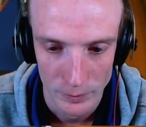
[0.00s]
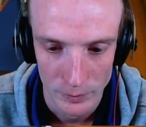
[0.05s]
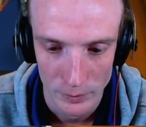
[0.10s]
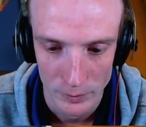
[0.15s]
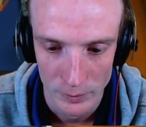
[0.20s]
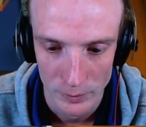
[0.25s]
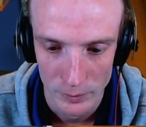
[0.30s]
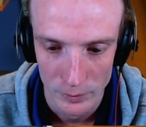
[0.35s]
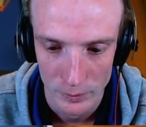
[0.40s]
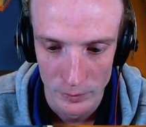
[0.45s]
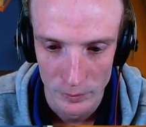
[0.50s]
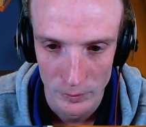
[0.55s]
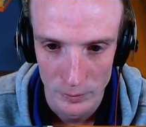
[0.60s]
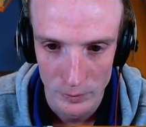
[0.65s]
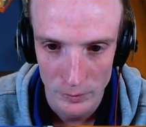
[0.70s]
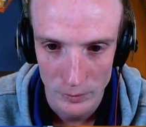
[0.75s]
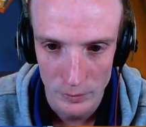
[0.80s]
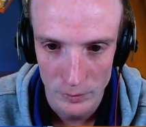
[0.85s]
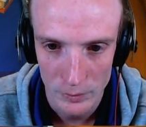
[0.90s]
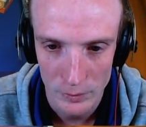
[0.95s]

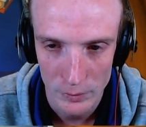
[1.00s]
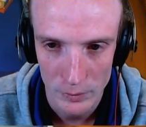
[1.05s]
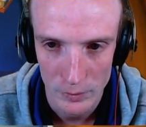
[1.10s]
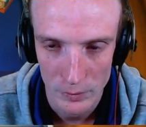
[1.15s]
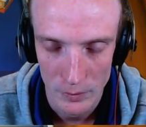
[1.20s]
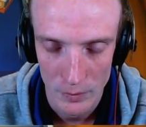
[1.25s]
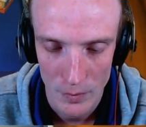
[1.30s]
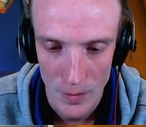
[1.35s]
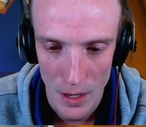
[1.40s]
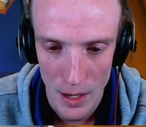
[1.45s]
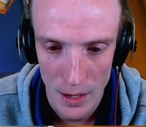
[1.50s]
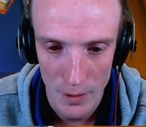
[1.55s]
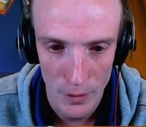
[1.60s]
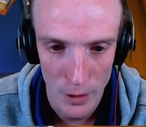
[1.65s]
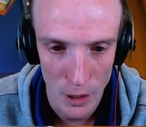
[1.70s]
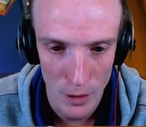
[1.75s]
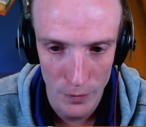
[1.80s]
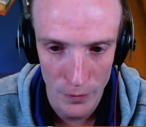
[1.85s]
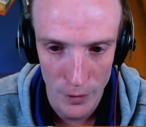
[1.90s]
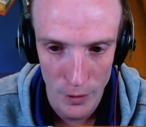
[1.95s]
And if you
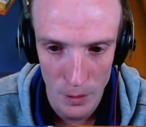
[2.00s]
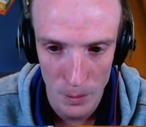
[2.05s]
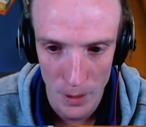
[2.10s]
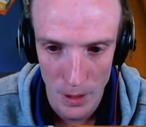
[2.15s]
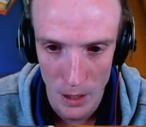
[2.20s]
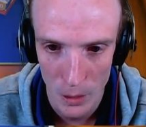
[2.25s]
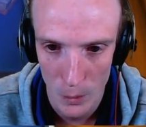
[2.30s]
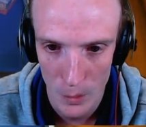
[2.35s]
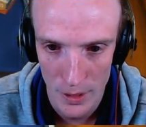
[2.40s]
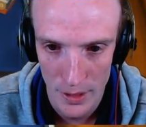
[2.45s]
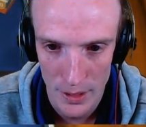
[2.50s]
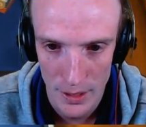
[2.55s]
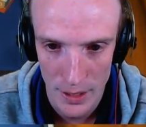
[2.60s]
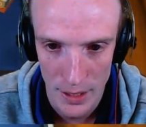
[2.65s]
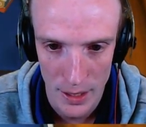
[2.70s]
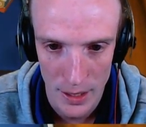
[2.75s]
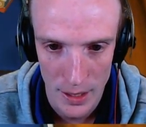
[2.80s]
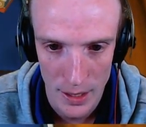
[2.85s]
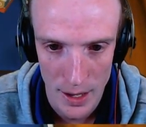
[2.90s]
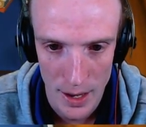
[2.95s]
got Field Blower, I want to see
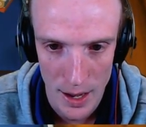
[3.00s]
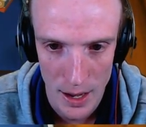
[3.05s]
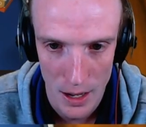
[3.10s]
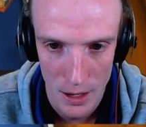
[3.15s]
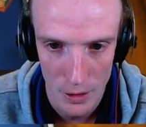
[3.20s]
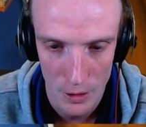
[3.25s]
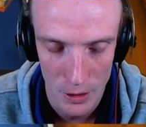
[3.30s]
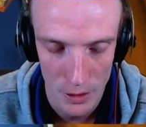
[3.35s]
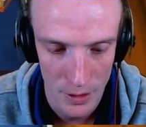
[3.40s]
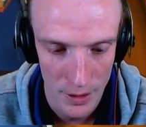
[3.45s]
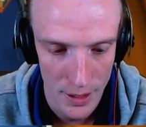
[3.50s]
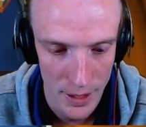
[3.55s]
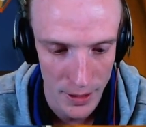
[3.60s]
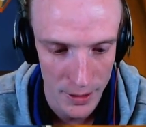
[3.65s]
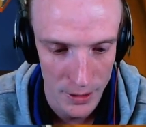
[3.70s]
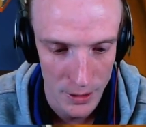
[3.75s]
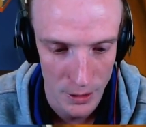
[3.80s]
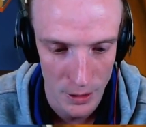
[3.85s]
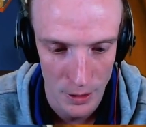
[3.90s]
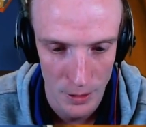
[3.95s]
it now, not
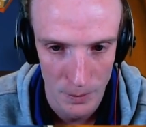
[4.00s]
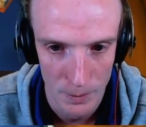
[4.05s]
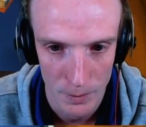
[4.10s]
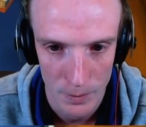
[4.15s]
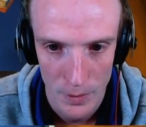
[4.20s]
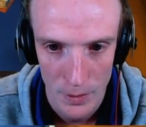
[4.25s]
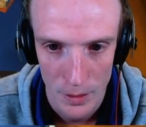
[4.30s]
next turn.